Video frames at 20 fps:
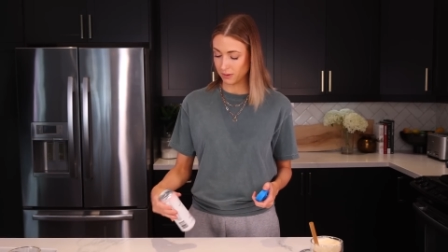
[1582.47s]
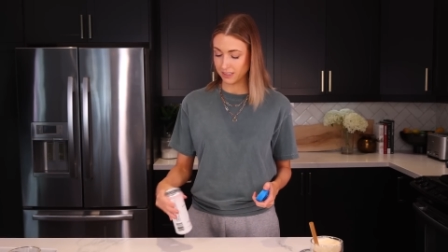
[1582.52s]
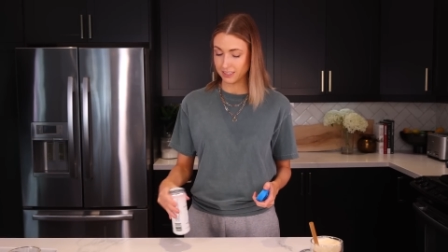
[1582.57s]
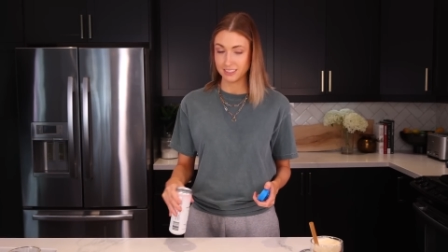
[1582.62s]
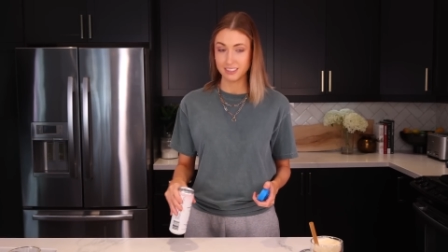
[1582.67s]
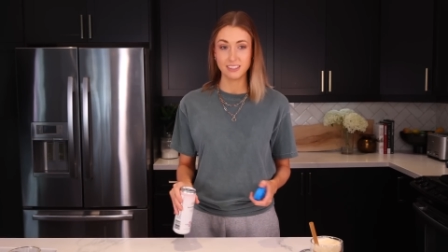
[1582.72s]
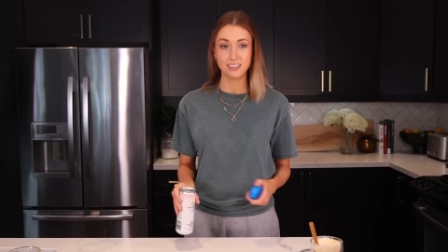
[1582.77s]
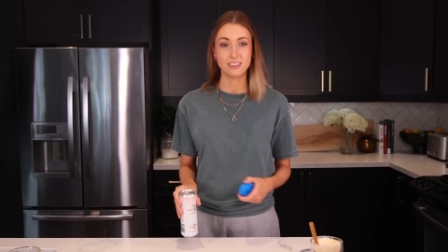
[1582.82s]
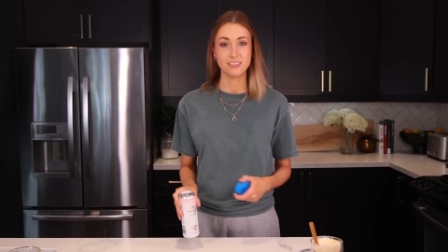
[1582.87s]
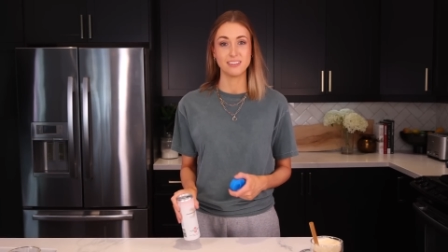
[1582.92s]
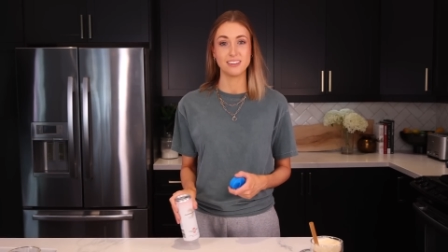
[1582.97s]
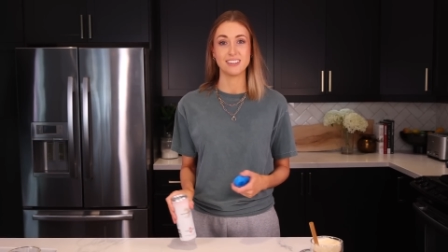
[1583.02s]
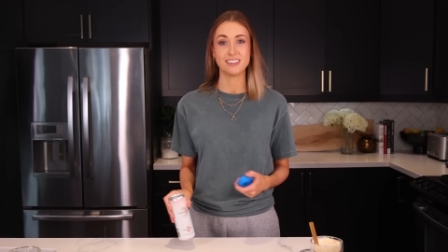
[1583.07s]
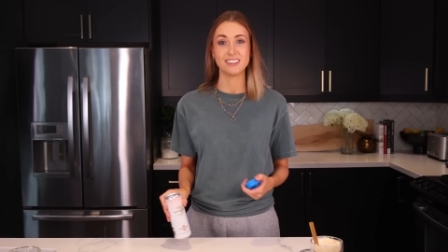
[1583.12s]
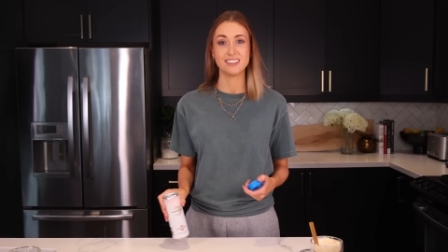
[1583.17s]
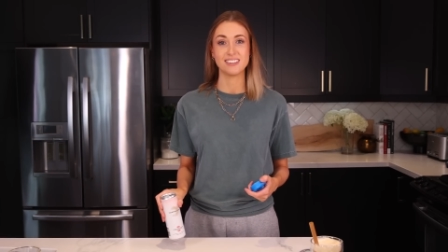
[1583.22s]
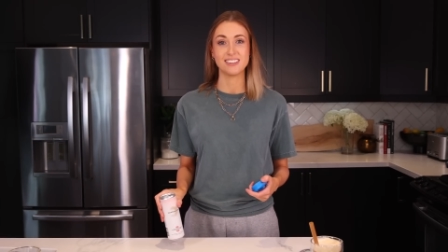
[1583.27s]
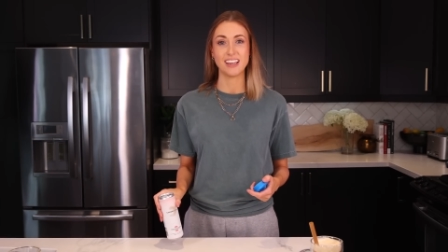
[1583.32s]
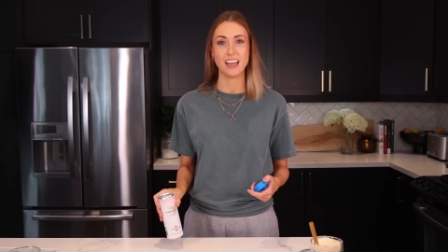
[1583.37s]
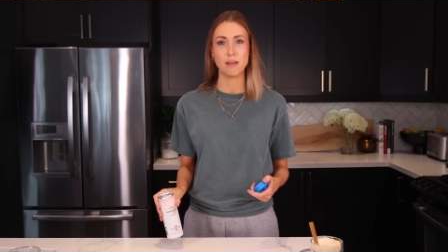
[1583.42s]
but this
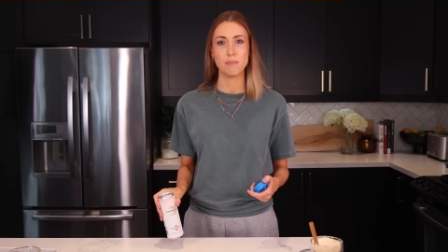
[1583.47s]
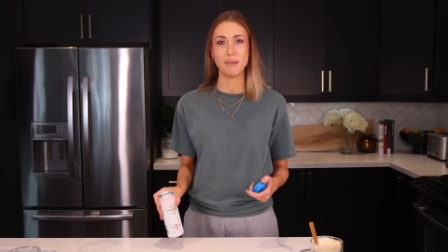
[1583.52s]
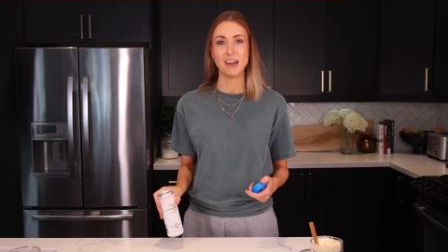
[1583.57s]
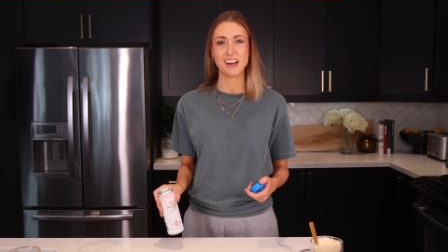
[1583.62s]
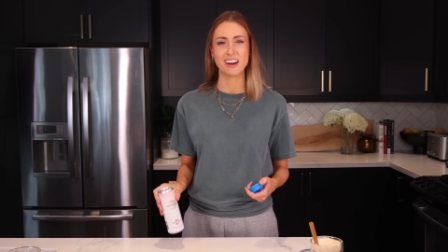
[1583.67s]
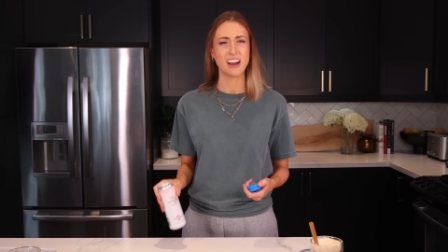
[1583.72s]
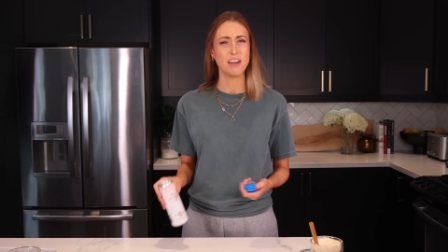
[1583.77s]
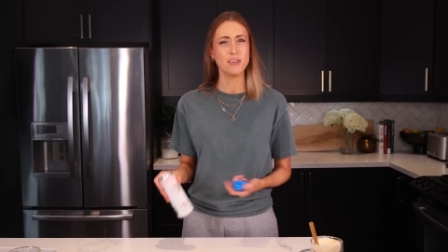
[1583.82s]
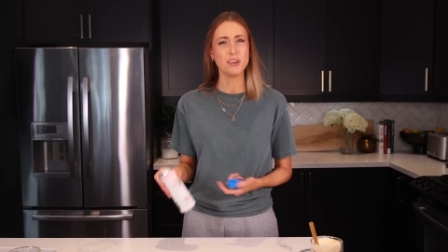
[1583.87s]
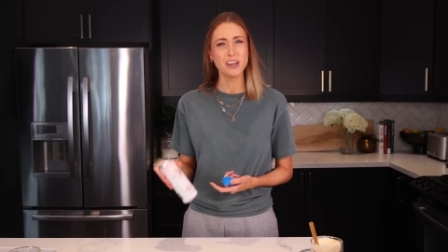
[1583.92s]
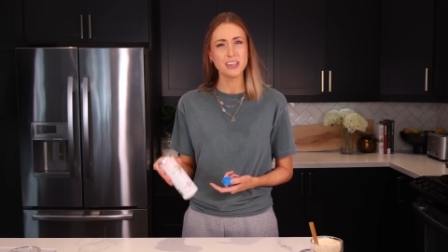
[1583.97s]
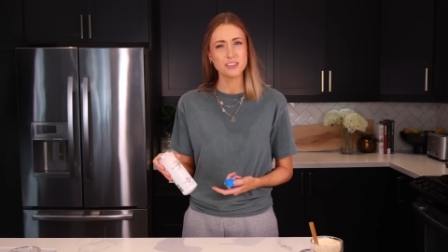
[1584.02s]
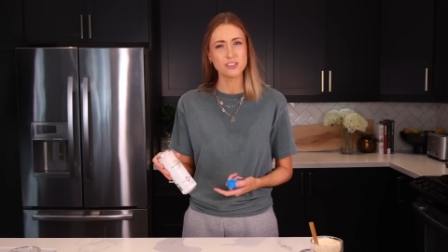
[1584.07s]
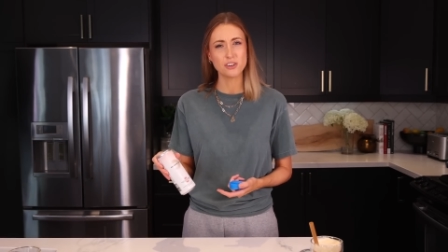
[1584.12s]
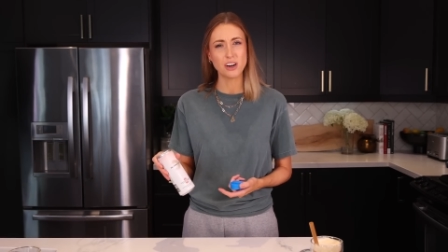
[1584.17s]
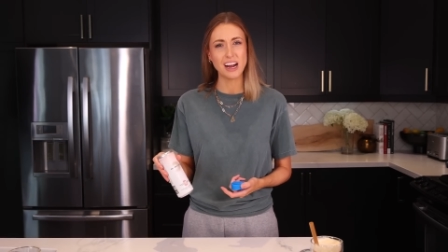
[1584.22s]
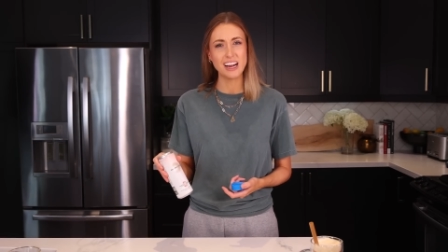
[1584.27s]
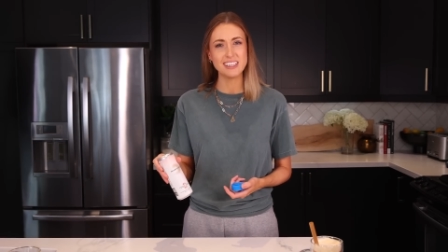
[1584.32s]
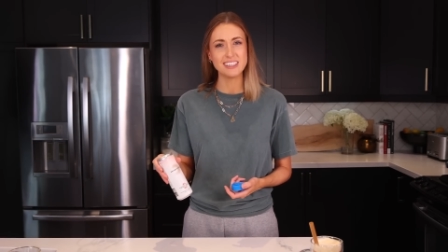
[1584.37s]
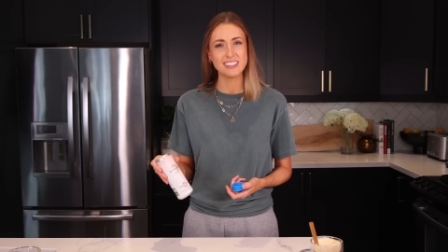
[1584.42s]
is Sandbagger. Have you guys
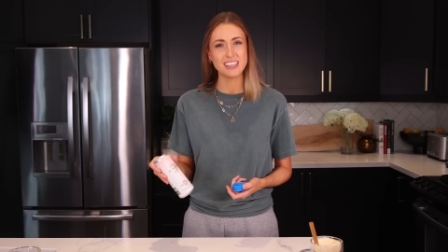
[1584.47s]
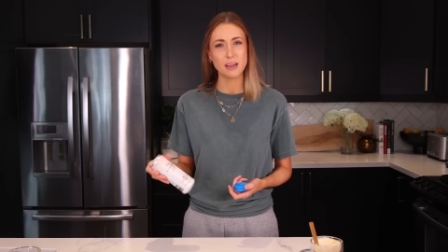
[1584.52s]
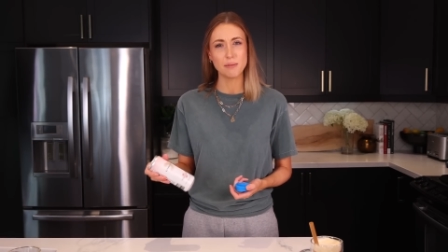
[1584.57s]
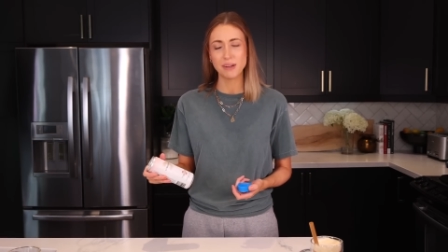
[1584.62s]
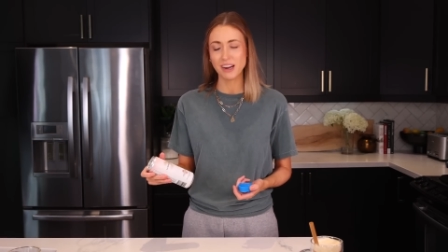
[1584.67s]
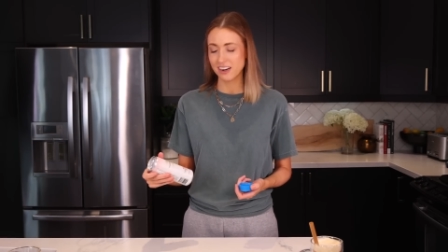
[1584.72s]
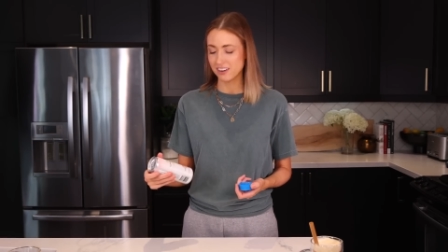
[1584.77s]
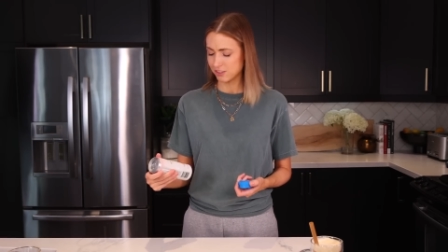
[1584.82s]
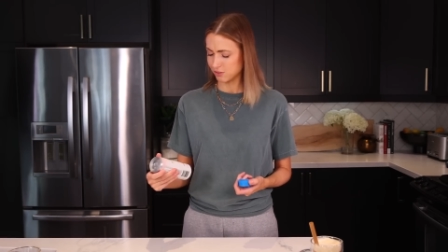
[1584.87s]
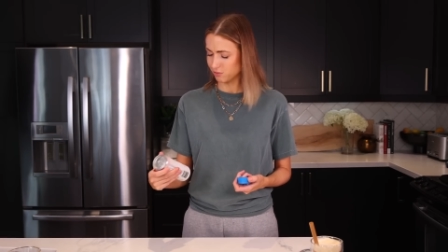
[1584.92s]
tried Sandbagger?